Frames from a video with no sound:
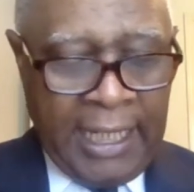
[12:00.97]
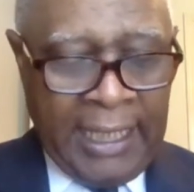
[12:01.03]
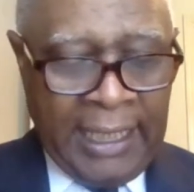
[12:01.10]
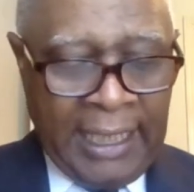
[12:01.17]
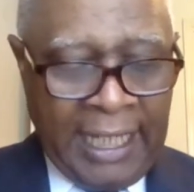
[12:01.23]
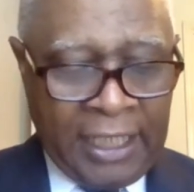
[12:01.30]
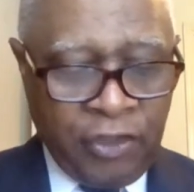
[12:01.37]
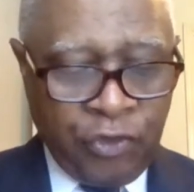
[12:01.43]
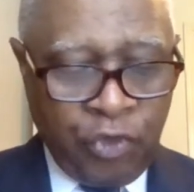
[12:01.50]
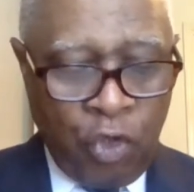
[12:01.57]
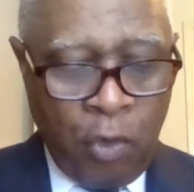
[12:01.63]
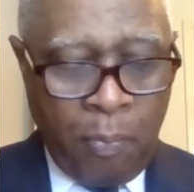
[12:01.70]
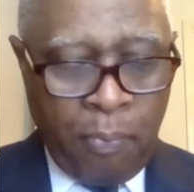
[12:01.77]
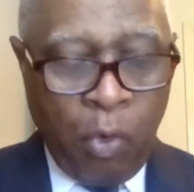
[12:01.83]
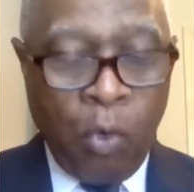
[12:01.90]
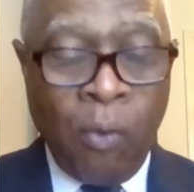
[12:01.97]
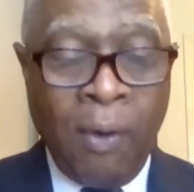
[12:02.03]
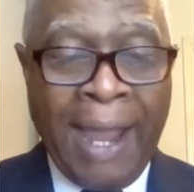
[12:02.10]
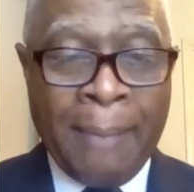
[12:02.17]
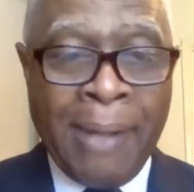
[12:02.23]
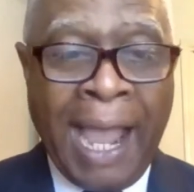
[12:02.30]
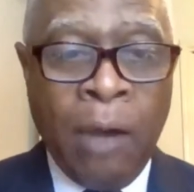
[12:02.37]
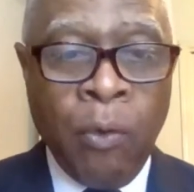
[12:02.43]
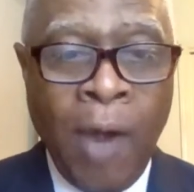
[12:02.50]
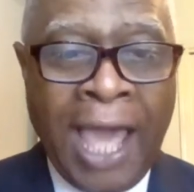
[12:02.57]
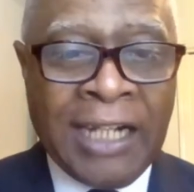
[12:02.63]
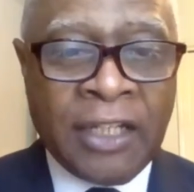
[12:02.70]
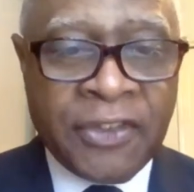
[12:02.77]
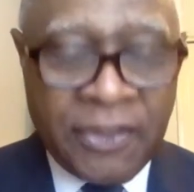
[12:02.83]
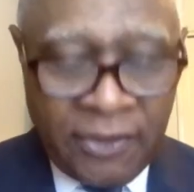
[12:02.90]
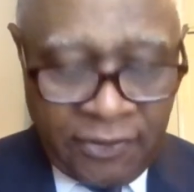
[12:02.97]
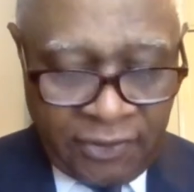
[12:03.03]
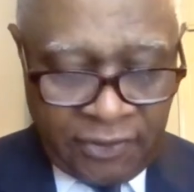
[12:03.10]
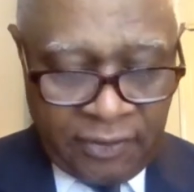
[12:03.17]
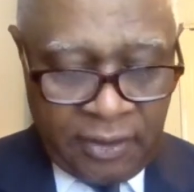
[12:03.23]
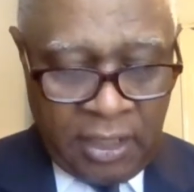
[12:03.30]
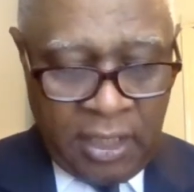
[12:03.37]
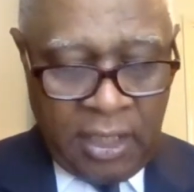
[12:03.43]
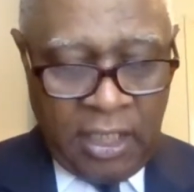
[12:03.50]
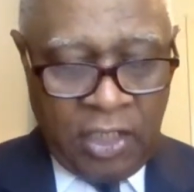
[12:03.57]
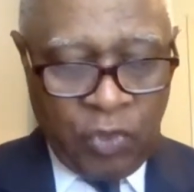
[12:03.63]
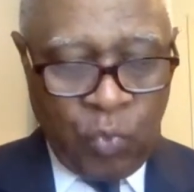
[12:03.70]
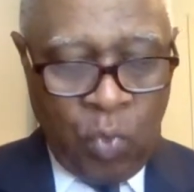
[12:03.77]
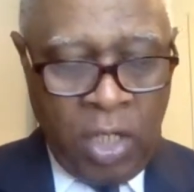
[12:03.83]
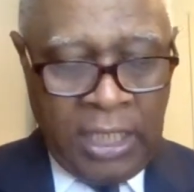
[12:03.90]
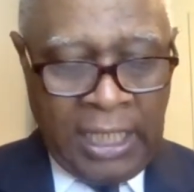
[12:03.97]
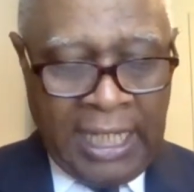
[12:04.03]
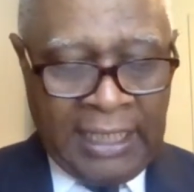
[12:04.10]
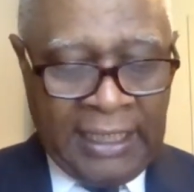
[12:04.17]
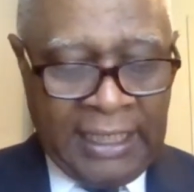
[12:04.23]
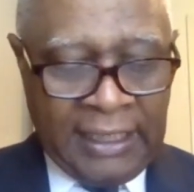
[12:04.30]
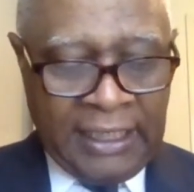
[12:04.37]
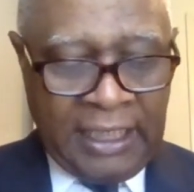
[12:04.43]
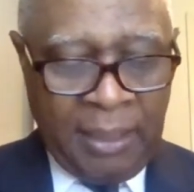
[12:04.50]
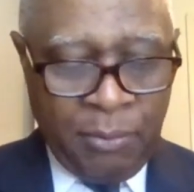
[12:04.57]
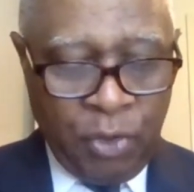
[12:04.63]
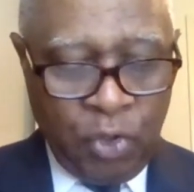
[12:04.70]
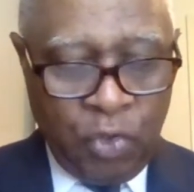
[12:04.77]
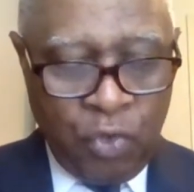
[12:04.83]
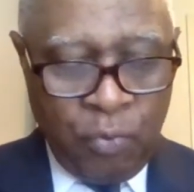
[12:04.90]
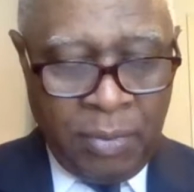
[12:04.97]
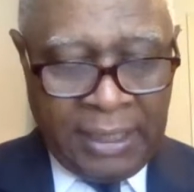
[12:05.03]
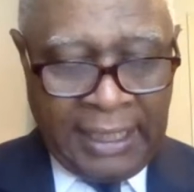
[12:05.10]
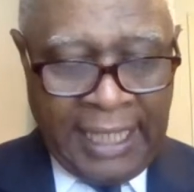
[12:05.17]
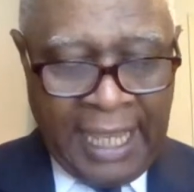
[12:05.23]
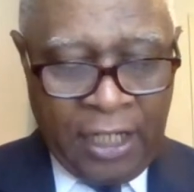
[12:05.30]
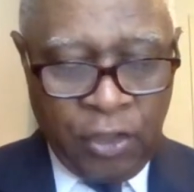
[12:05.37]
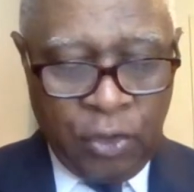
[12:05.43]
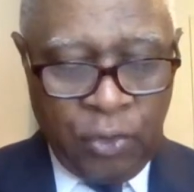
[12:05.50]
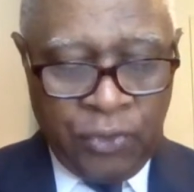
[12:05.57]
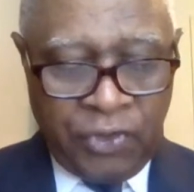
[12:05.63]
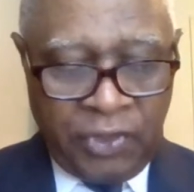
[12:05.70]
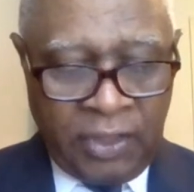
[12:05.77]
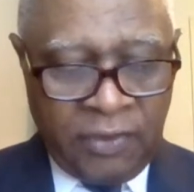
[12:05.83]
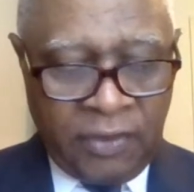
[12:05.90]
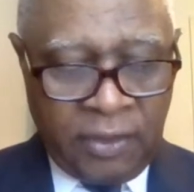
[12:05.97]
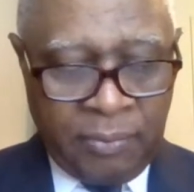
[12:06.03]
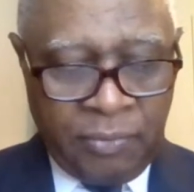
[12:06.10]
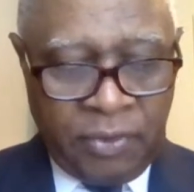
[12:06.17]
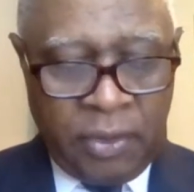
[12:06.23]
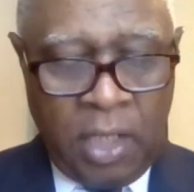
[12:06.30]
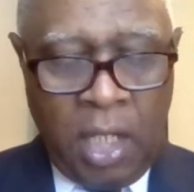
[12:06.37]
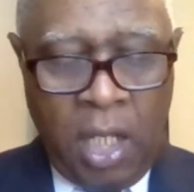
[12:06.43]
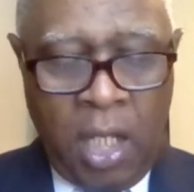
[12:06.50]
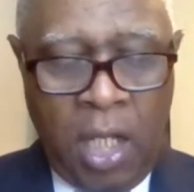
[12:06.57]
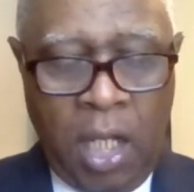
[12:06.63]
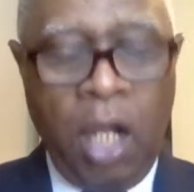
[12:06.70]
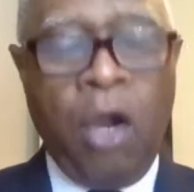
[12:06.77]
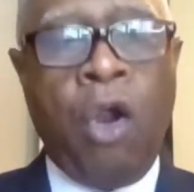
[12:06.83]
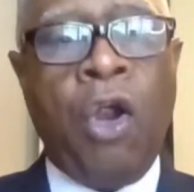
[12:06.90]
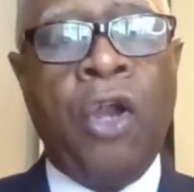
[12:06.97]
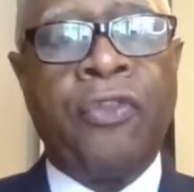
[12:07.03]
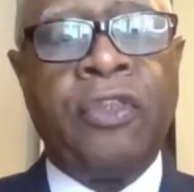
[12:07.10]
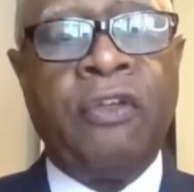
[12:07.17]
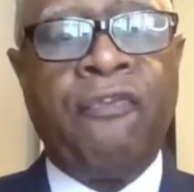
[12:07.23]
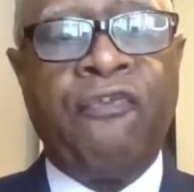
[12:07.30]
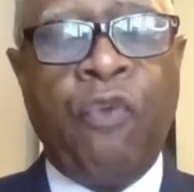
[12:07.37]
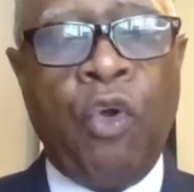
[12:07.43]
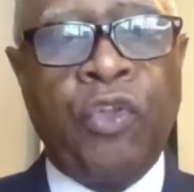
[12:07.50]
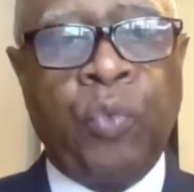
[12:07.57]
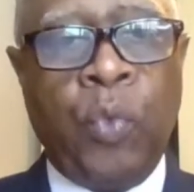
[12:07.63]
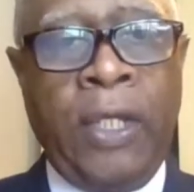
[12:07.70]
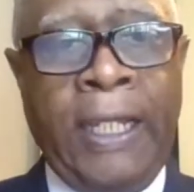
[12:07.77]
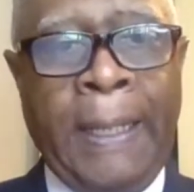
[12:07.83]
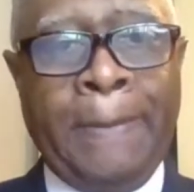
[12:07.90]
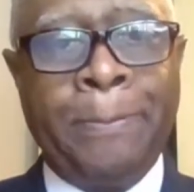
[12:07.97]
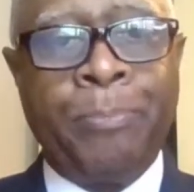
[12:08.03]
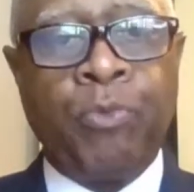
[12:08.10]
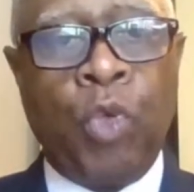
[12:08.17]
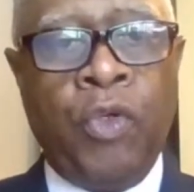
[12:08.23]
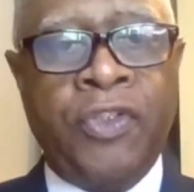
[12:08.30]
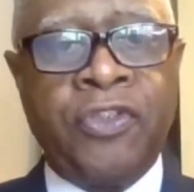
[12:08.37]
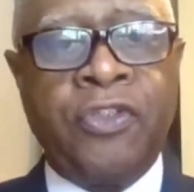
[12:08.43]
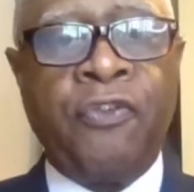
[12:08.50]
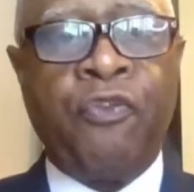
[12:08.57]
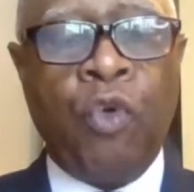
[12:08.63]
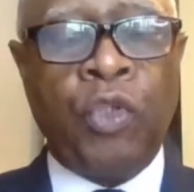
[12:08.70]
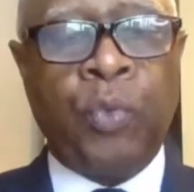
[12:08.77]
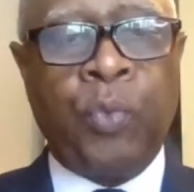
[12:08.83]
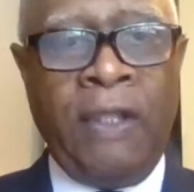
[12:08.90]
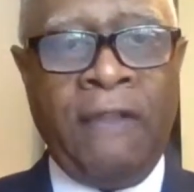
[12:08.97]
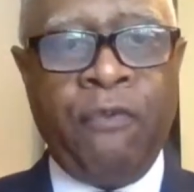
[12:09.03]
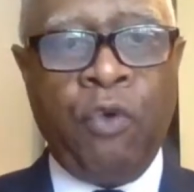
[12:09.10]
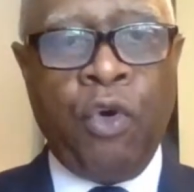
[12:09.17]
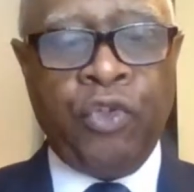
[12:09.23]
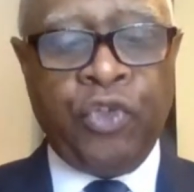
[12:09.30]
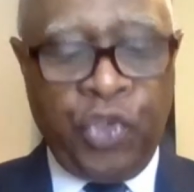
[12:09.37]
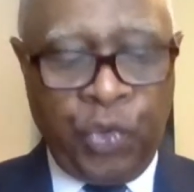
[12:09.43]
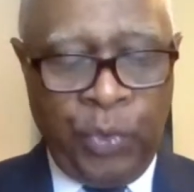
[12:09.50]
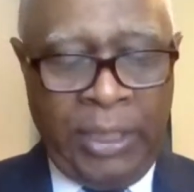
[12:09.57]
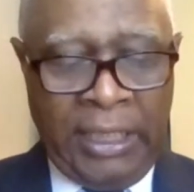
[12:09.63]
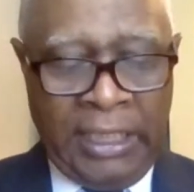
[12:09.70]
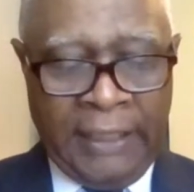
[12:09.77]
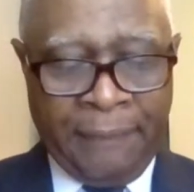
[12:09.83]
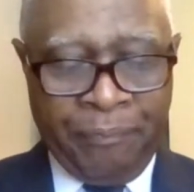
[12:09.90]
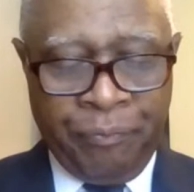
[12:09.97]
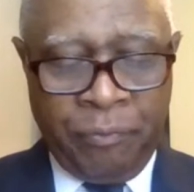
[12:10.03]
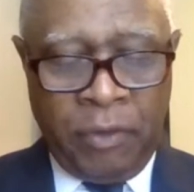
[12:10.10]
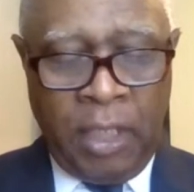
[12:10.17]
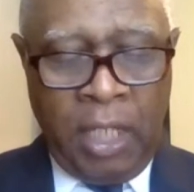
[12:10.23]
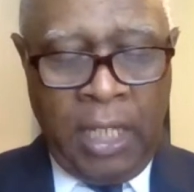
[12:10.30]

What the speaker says: Electropyrolysis is one, and then chemical mechanical systems are the fourth way, or is the fourth way for treating